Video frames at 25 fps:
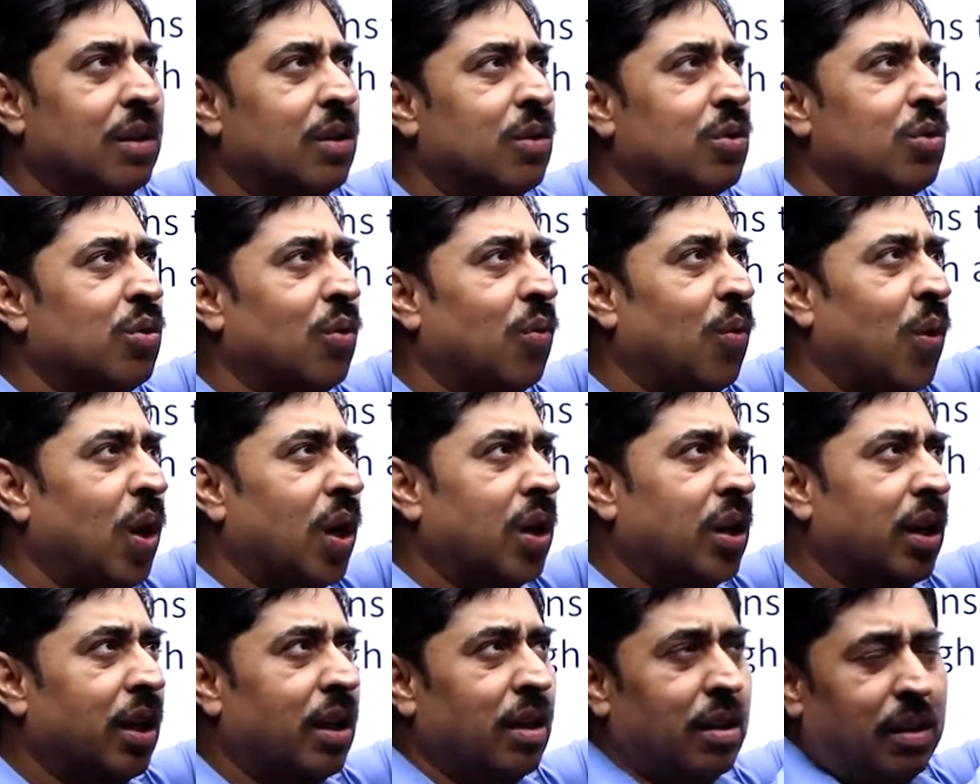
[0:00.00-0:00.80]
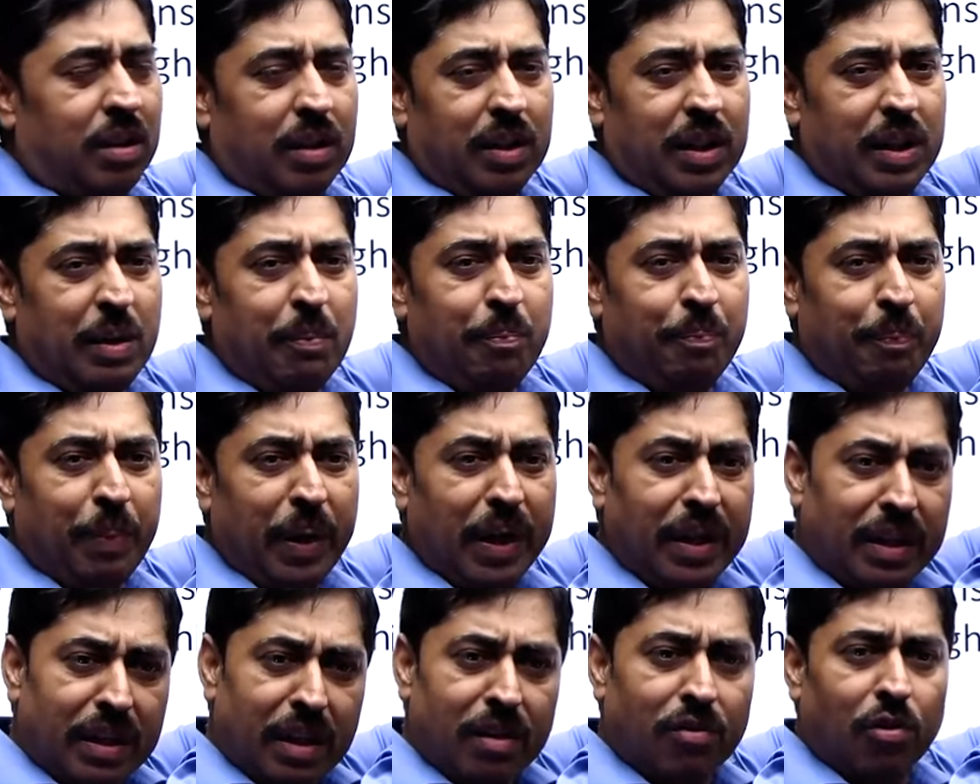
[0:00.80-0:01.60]
So, water
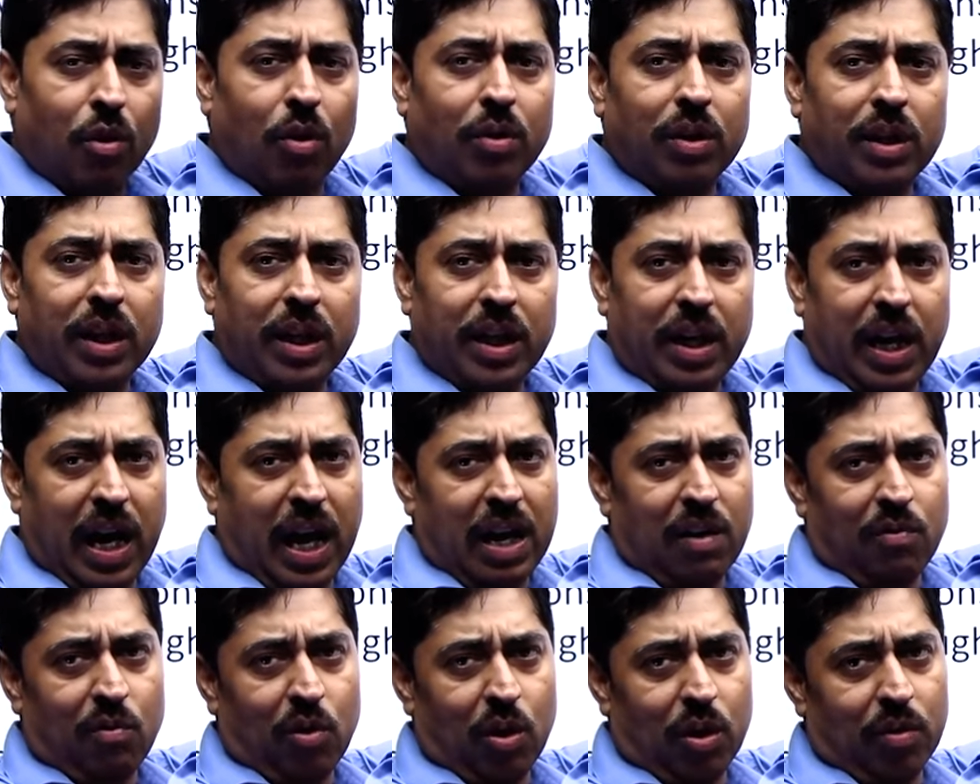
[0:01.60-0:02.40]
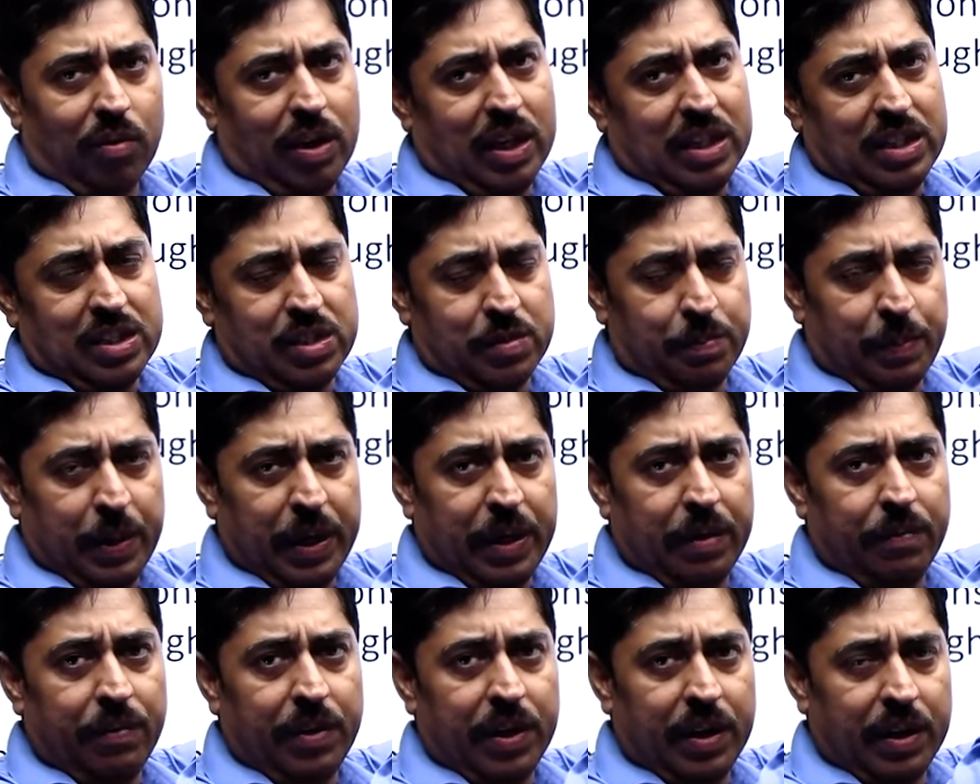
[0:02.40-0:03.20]
impinges on the can wall at
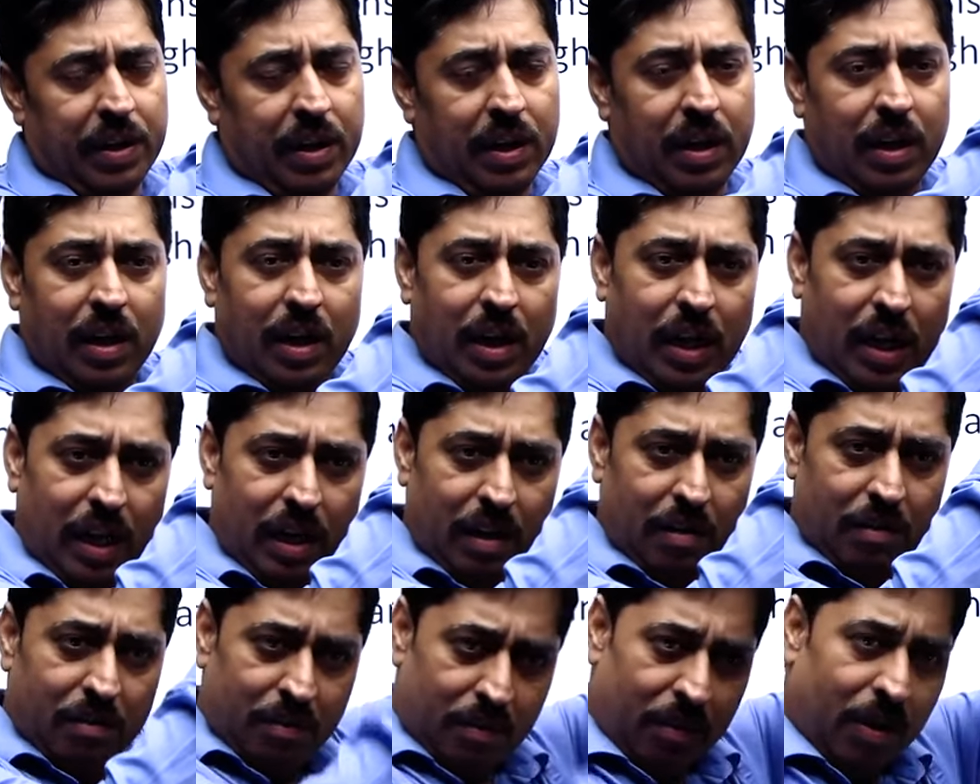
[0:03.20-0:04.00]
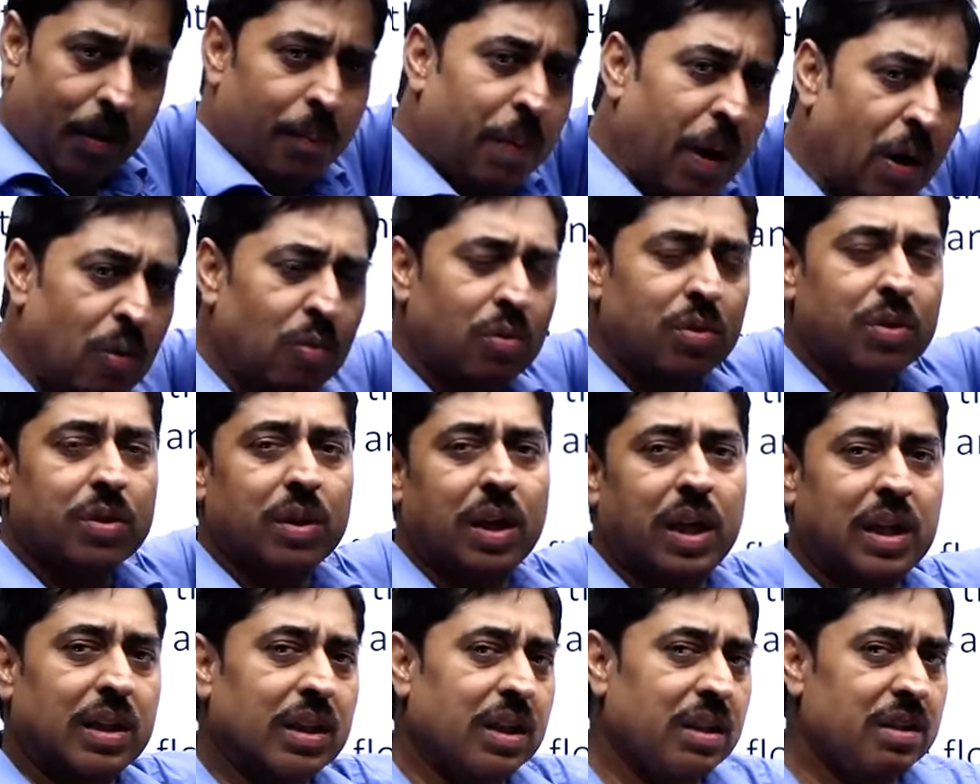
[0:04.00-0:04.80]
speed V and rebounds
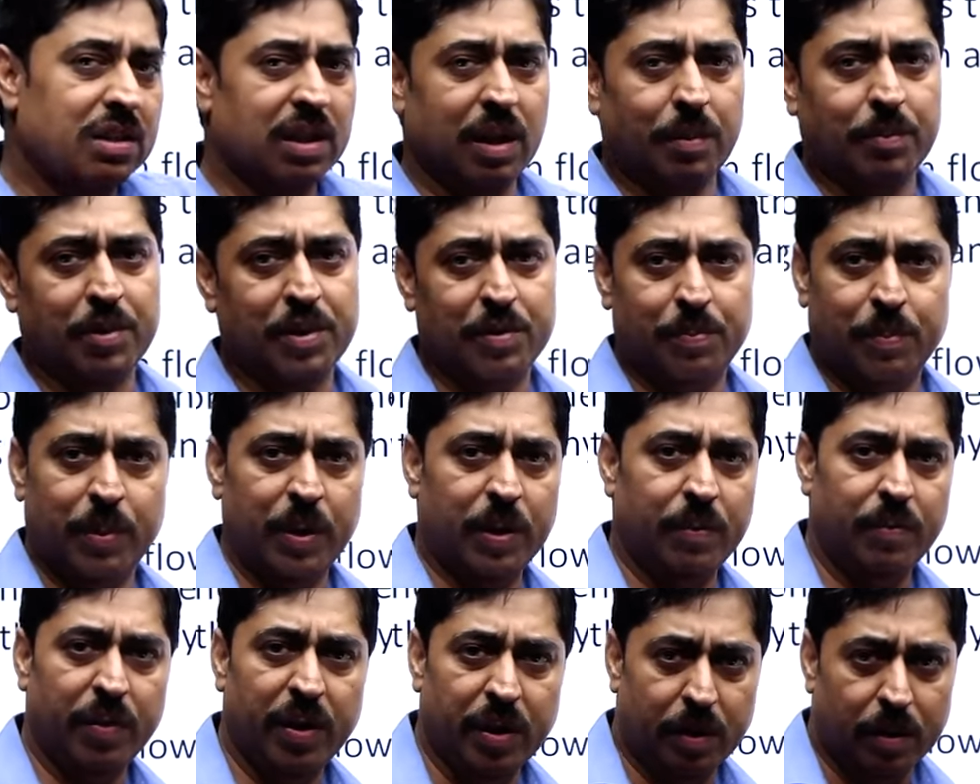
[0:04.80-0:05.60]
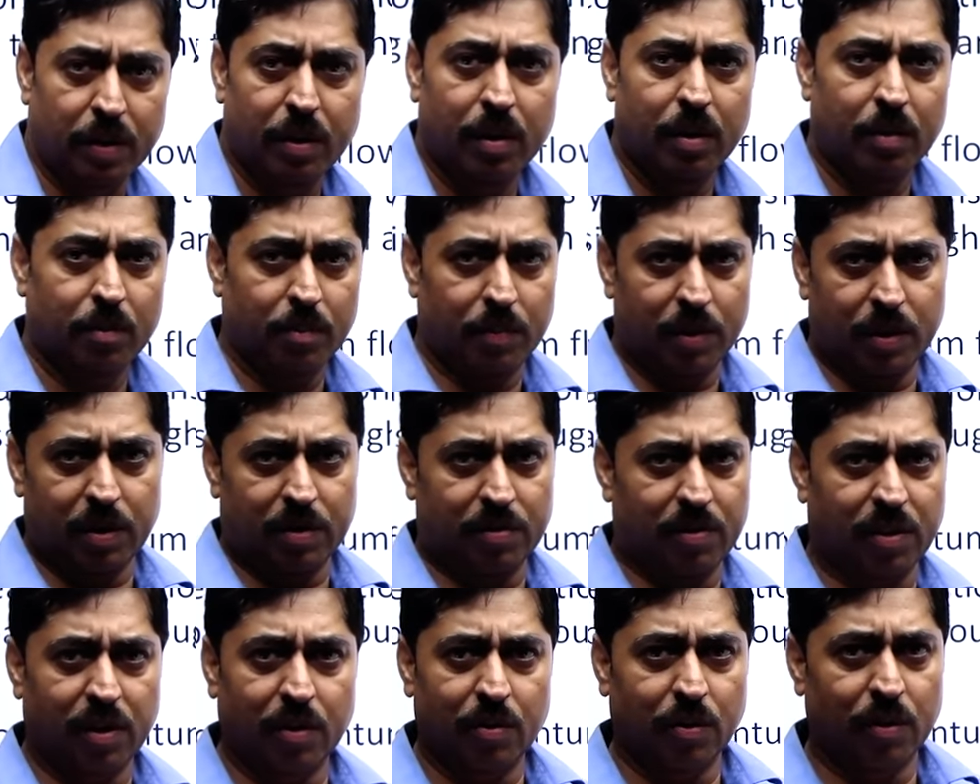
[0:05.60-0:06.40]
at the same speed V,
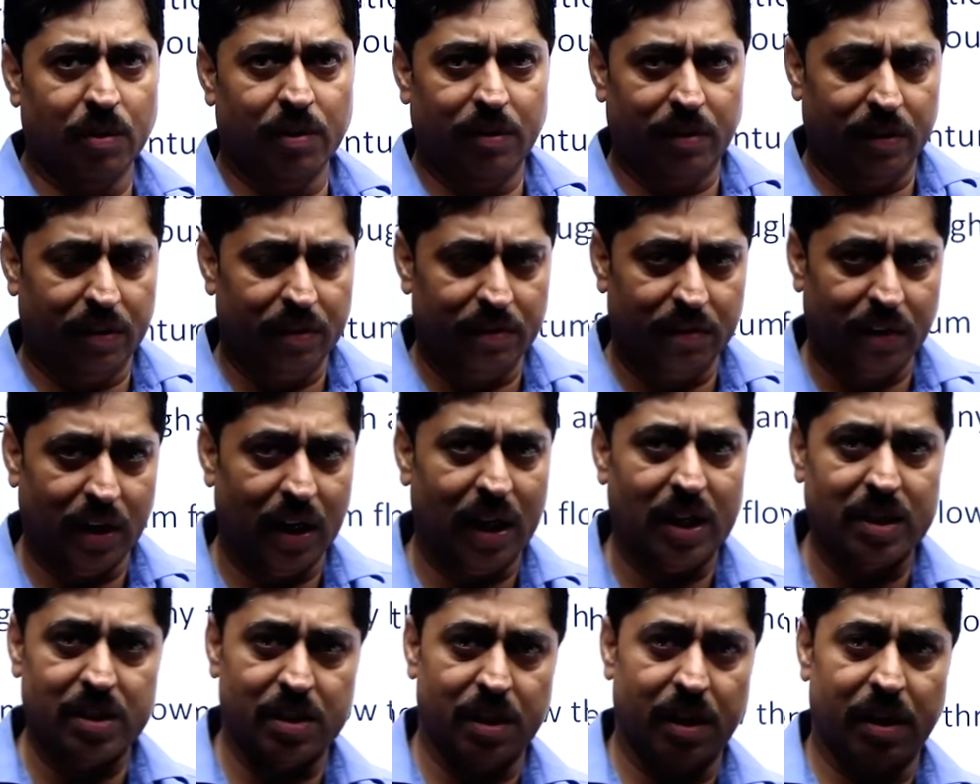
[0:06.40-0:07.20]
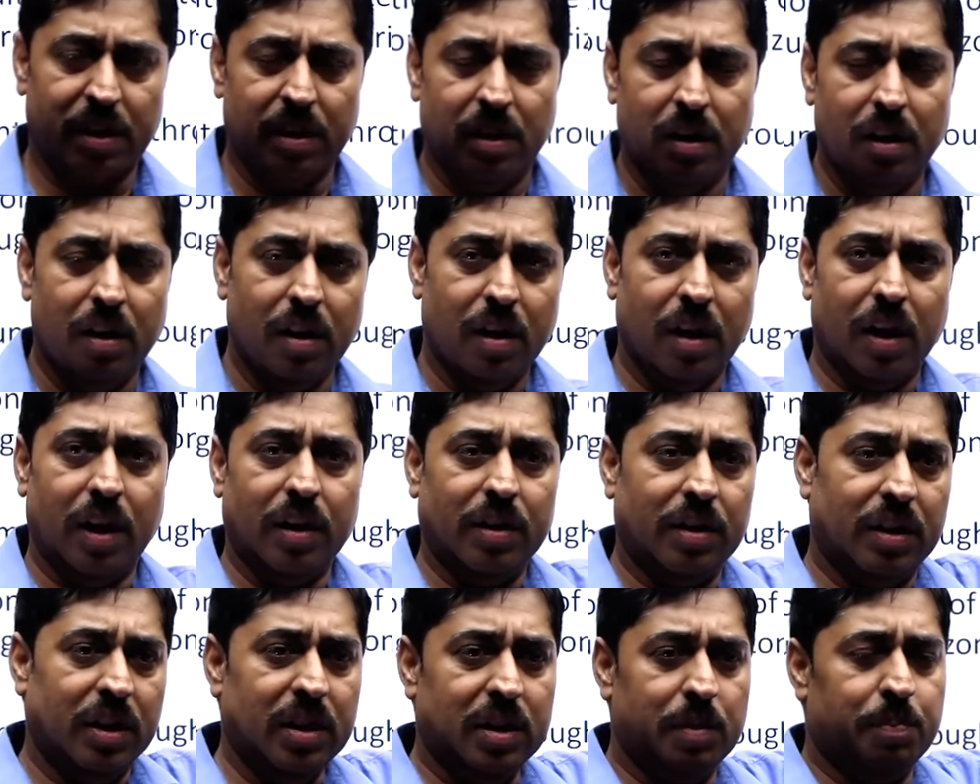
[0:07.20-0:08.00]
because the collision is elastic
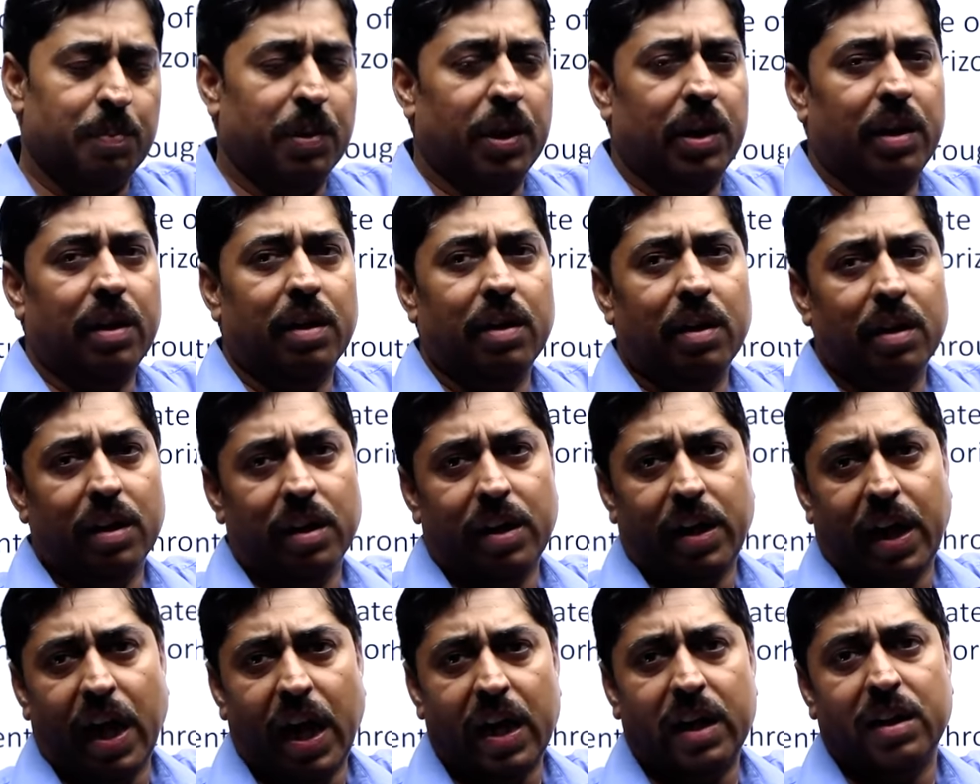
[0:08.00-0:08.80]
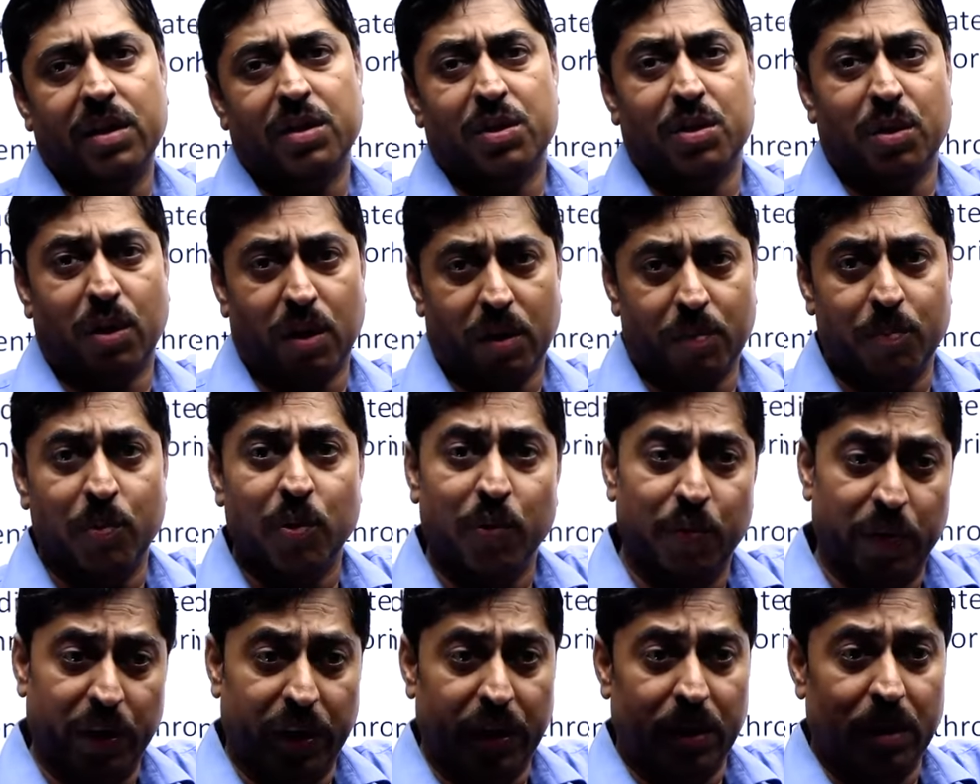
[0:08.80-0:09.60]
and this particular can is not
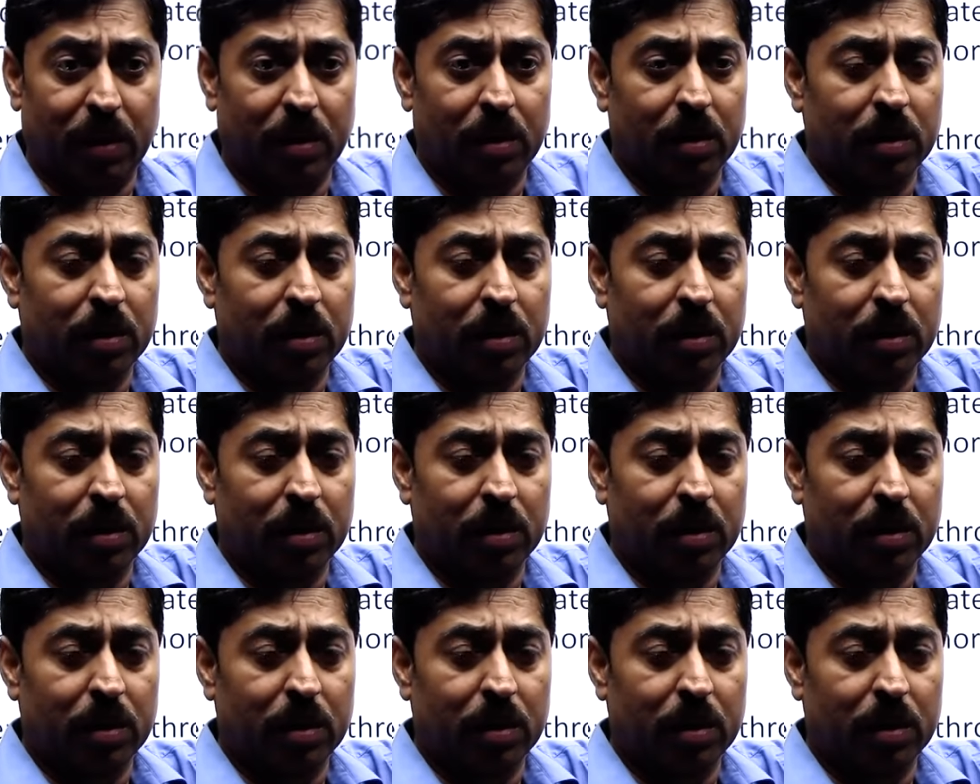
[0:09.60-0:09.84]
moving.